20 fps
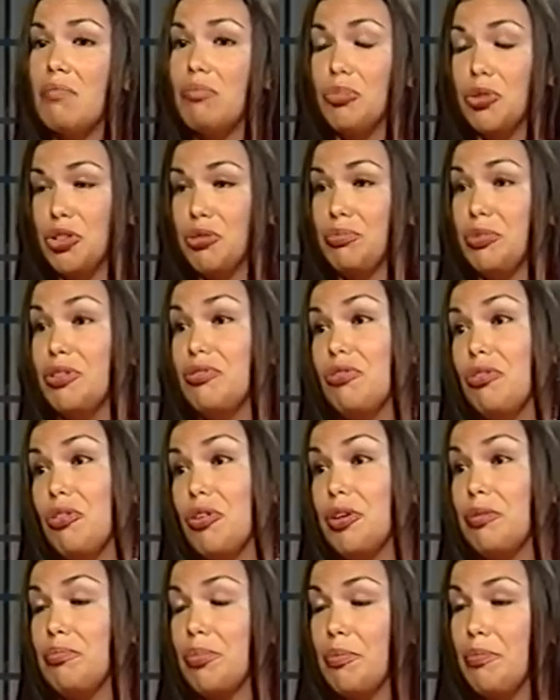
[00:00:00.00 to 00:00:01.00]
push me
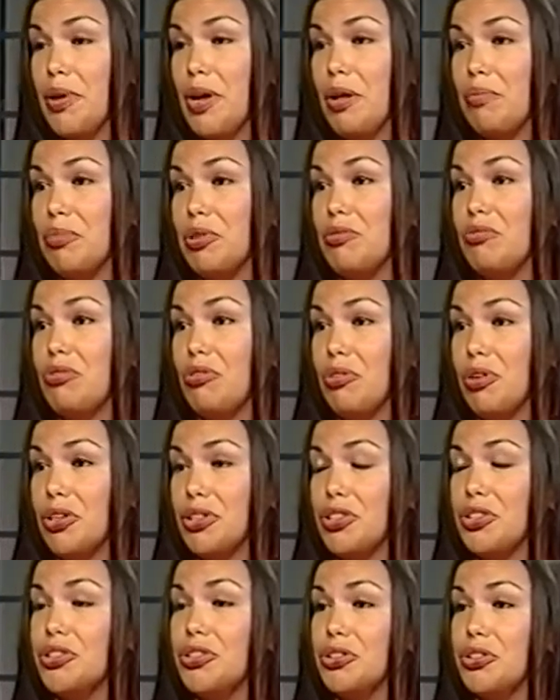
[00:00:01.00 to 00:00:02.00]
forward and propel me
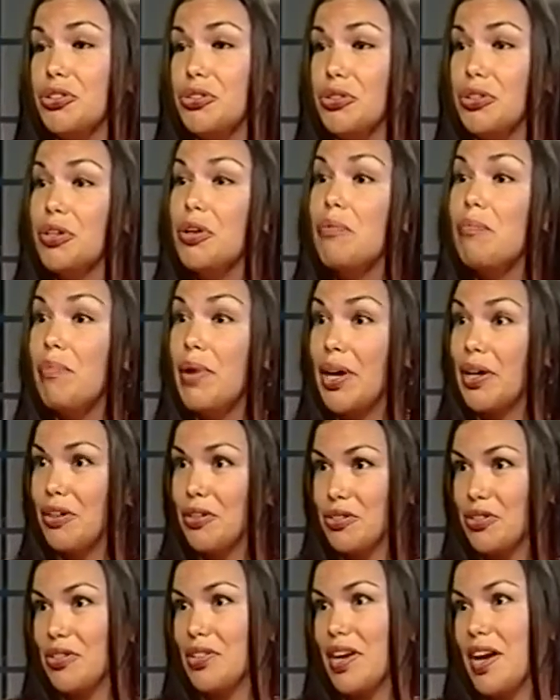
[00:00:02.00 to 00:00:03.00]
forward to do
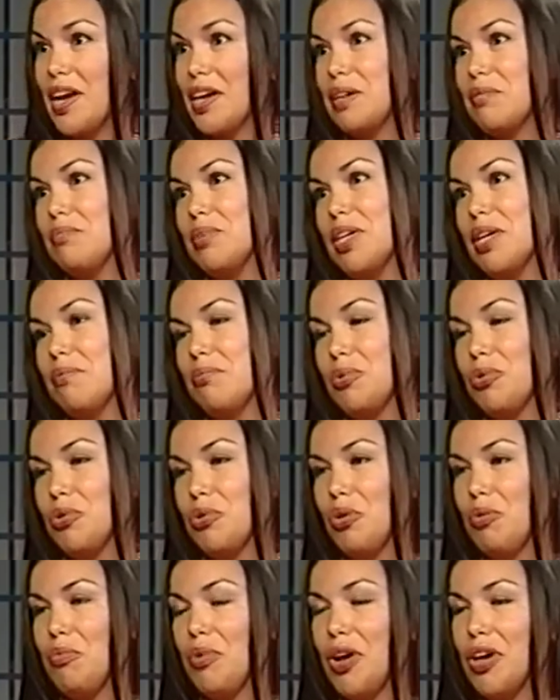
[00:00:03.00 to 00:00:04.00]
better so that I can become a
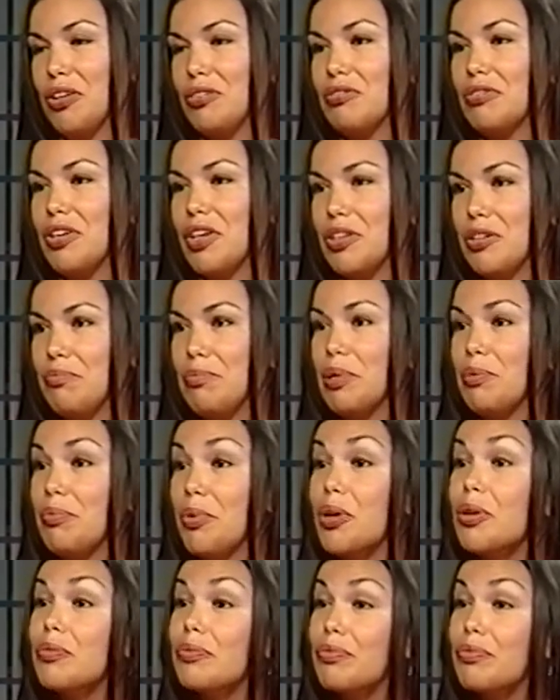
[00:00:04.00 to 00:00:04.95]
role model for other people.